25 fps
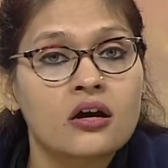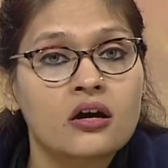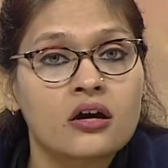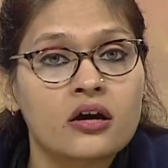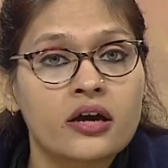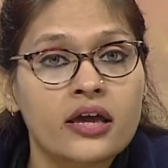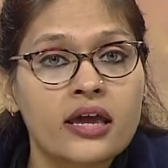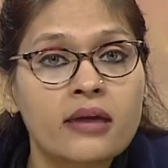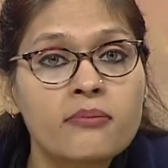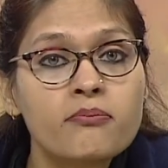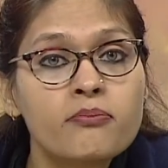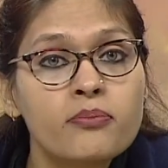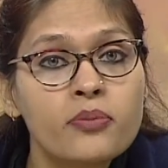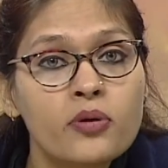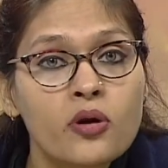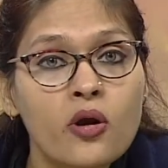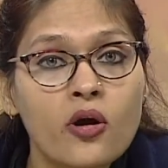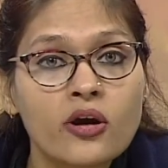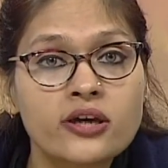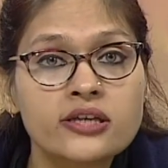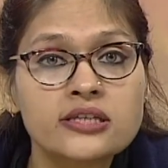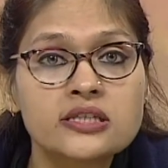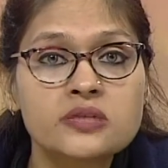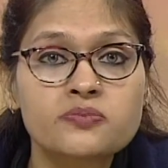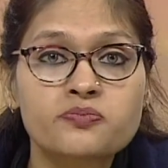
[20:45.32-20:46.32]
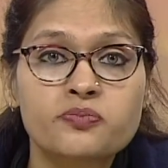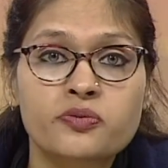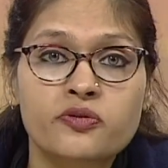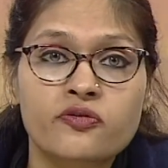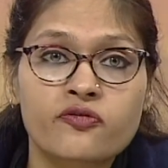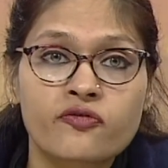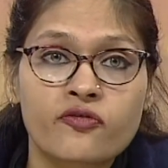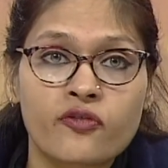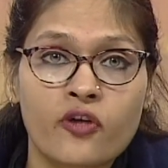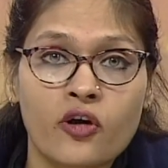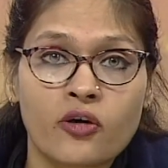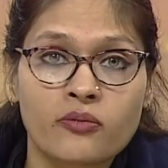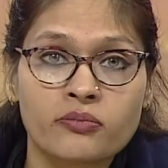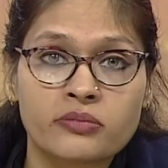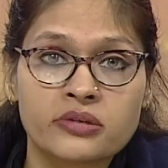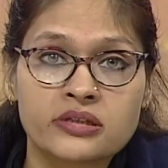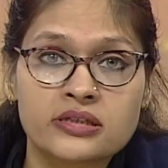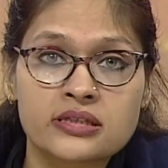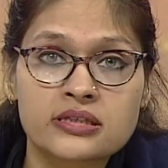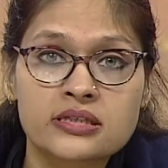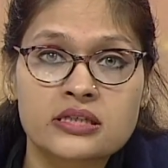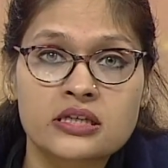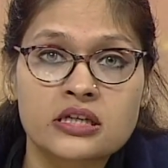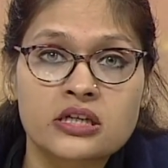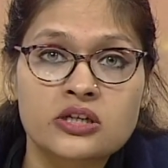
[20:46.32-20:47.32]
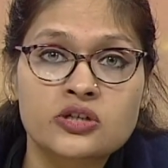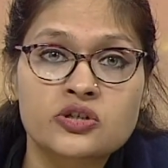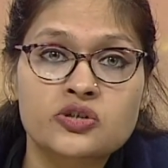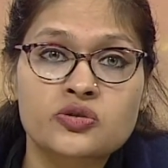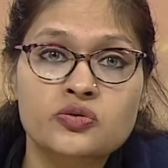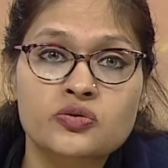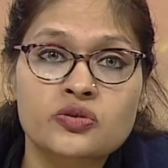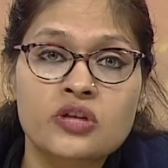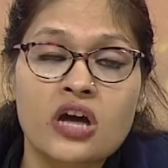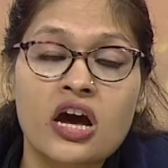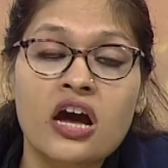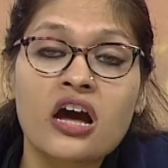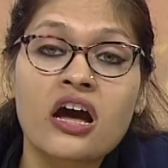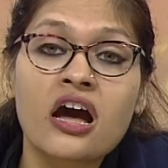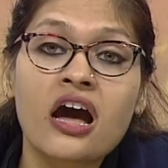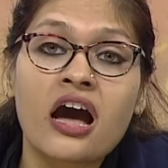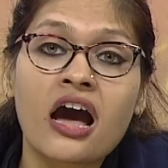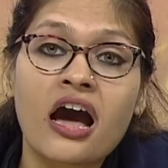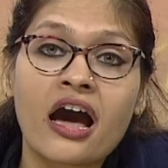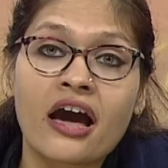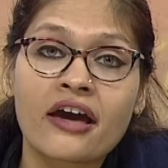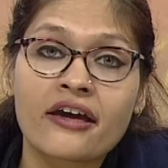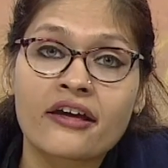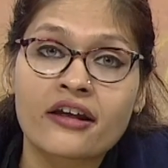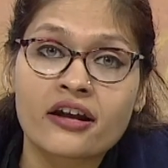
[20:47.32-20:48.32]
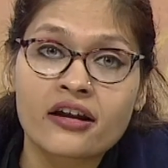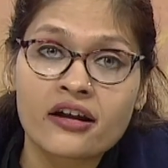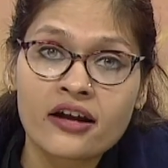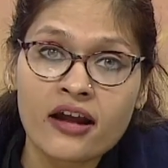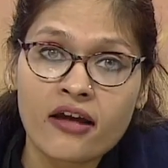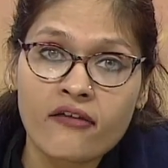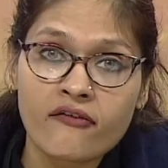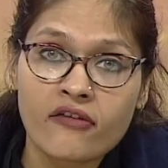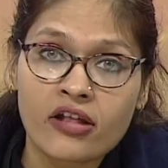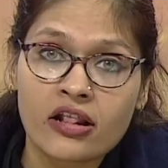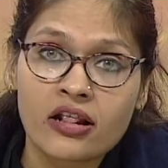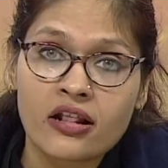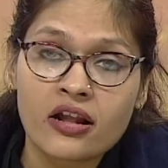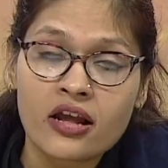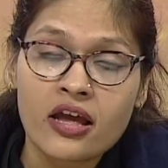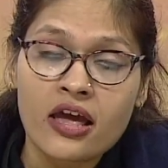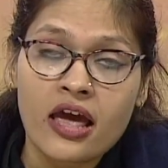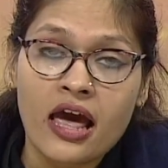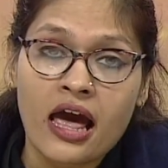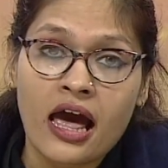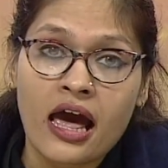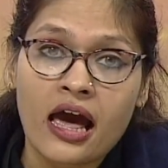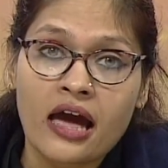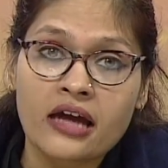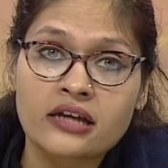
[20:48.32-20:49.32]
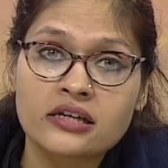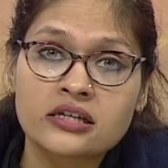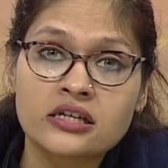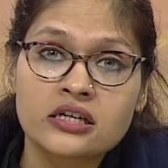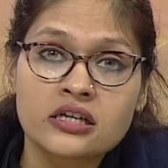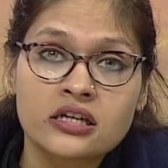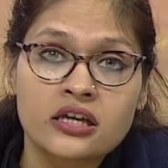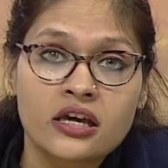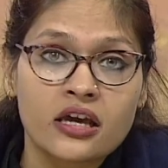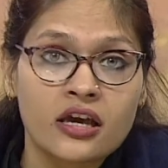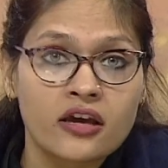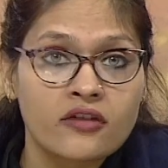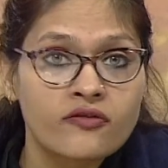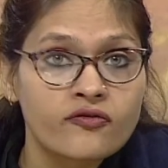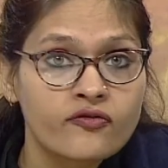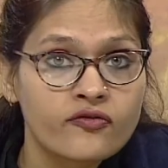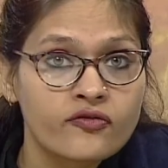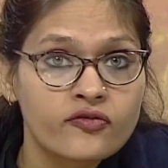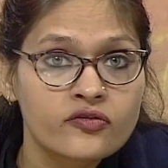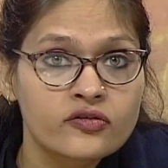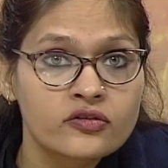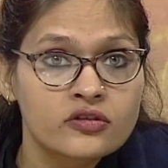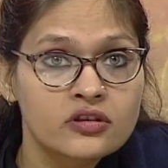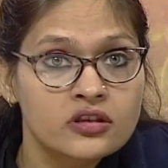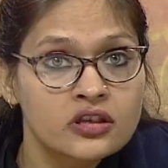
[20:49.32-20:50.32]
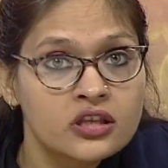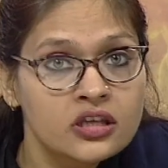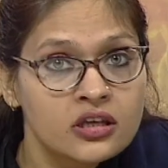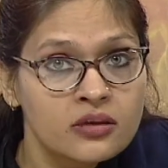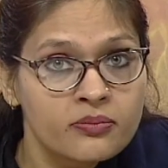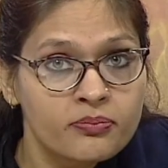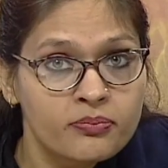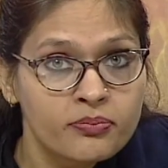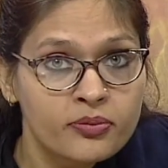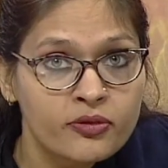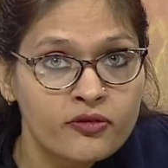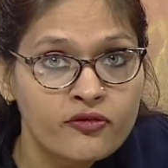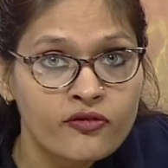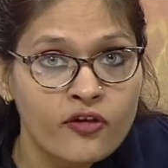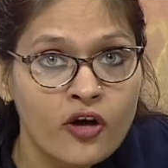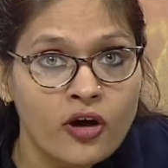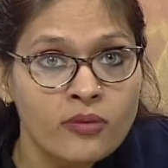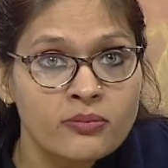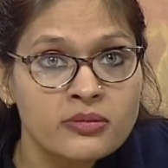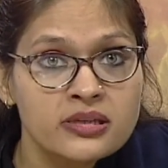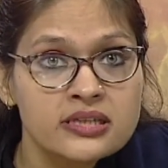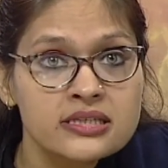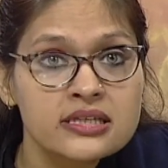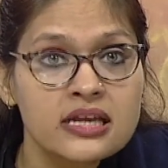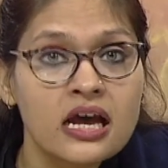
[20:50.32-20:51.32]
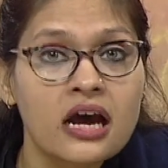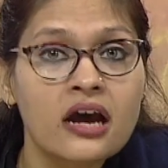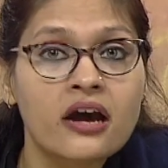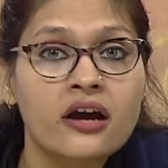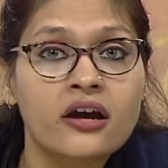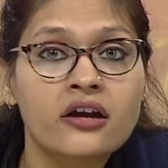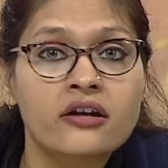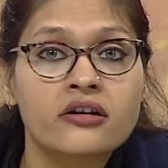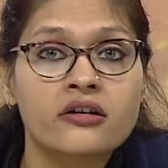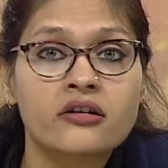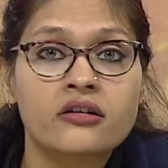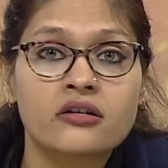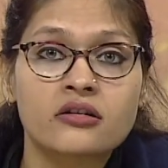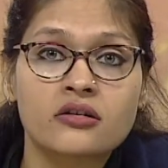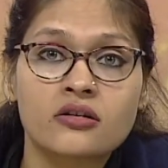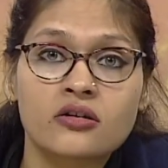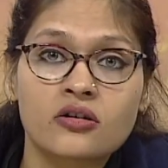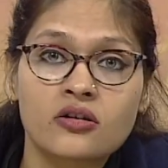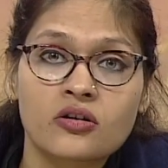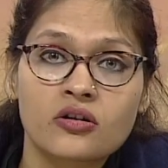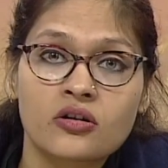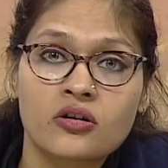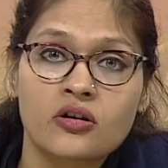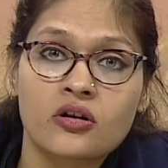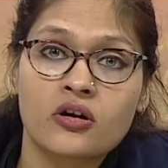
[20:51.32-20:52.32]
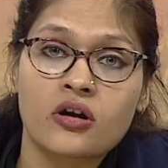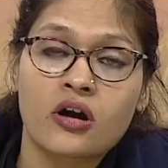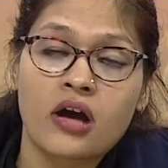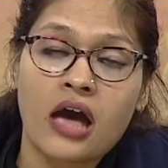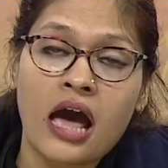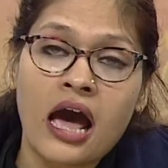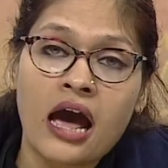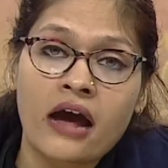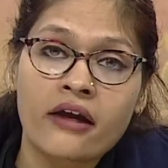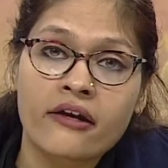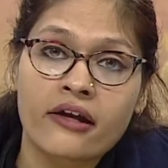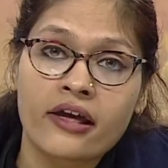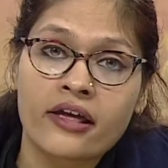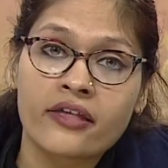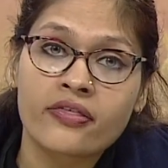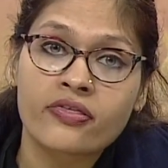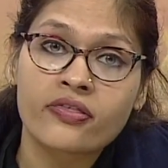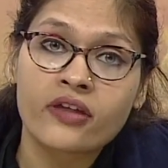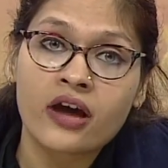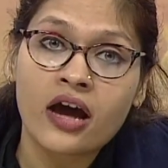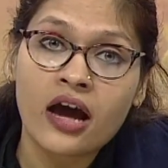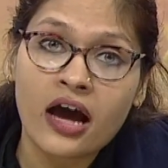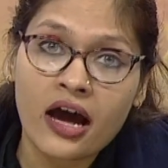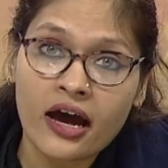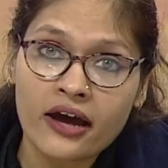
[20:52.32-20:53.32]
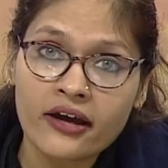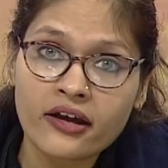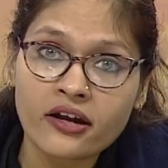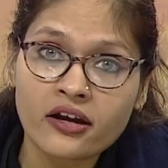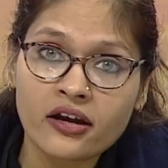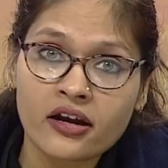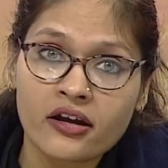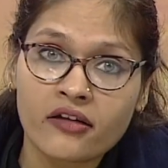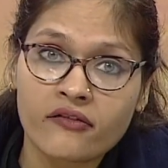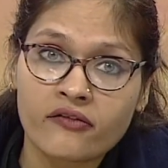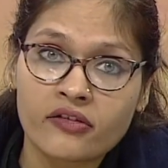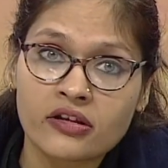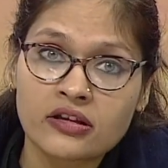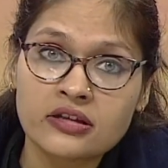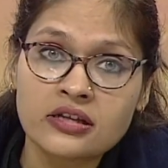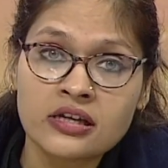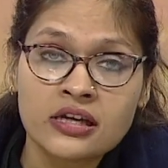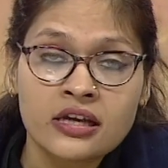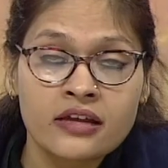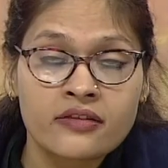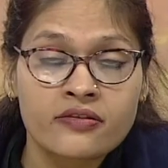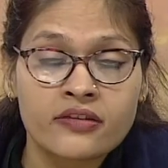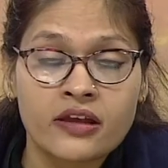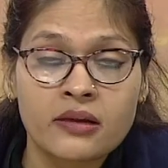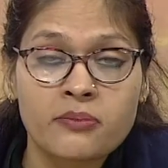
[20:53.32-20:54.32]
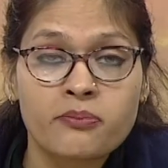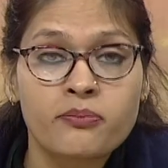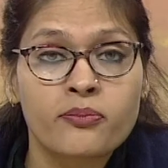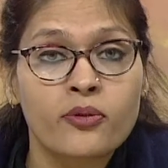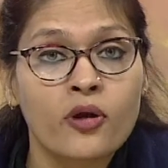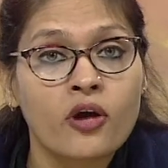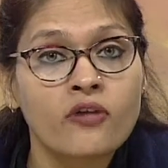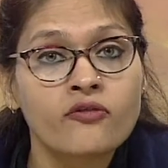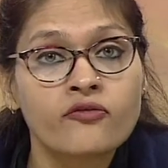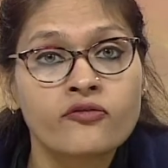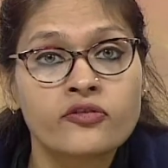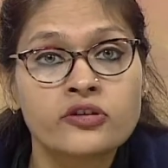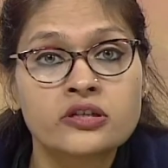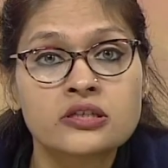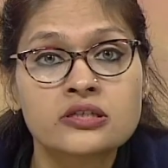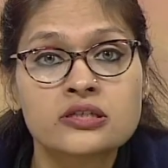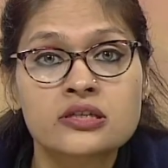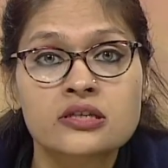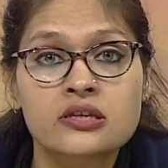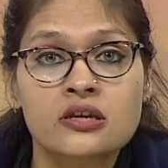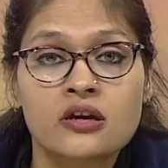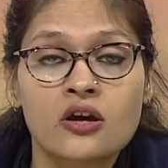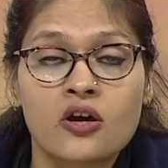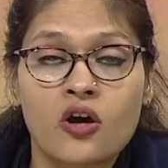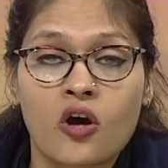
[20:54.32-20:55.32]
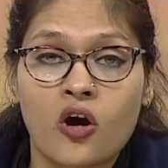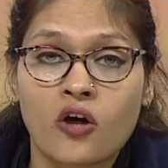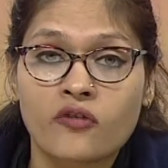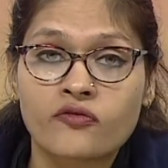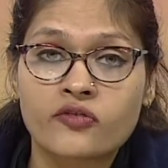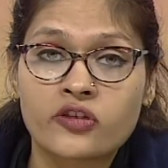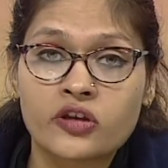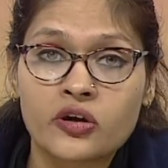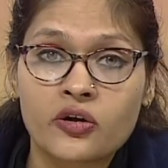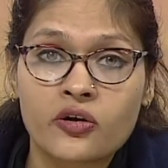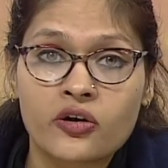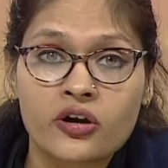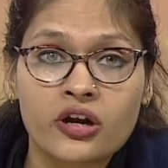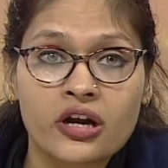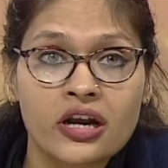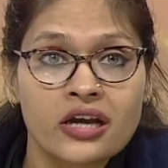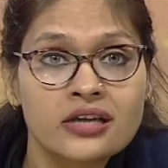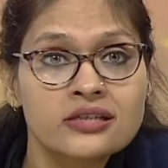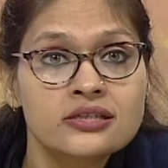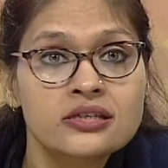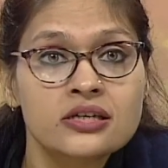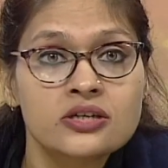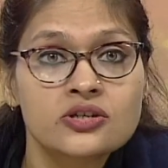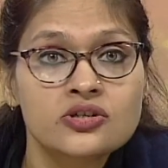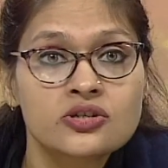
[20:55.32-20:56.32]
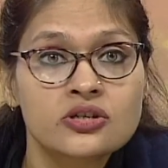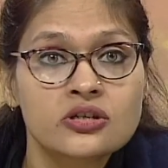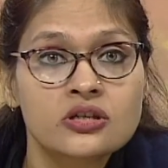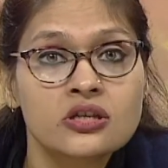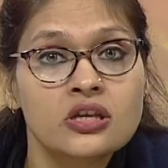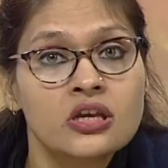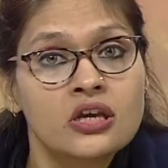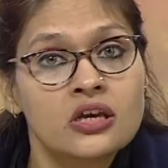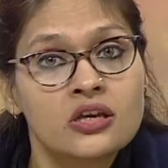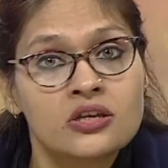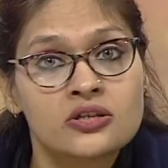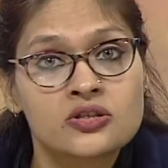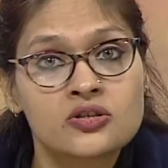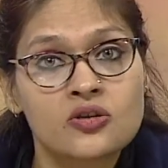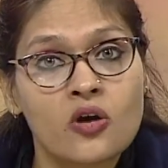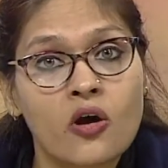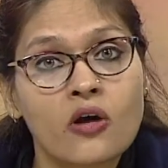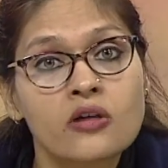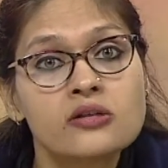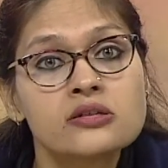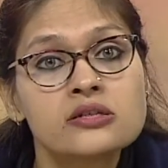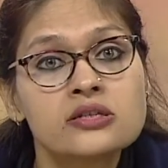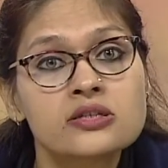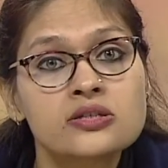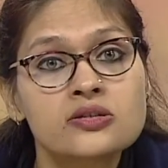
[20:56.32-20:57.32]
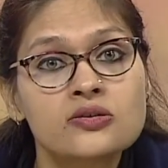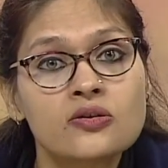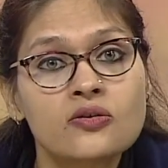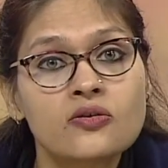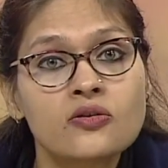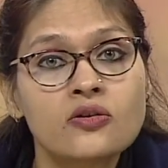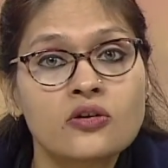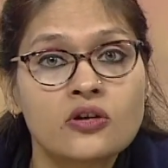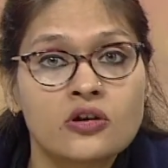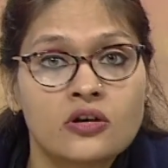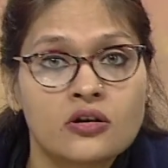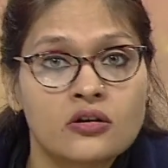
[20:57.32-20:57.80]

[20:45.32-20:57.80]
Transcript: employees' performance to the higher level, and if the performance are at the higher level, then profits of the organization is also